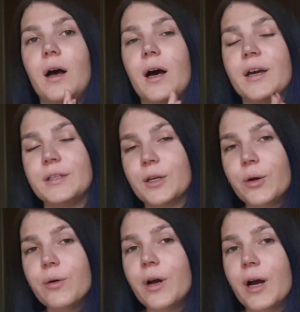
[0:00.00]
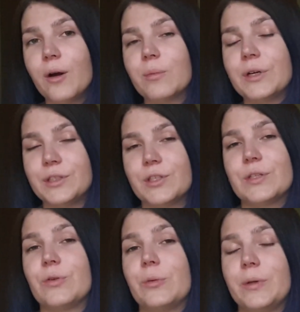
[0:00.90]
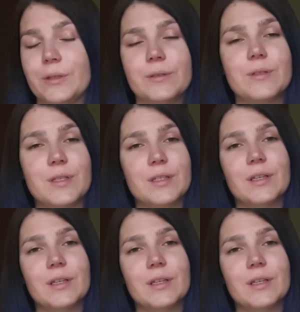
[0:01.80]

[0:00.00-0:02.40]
I know how much Scorpios...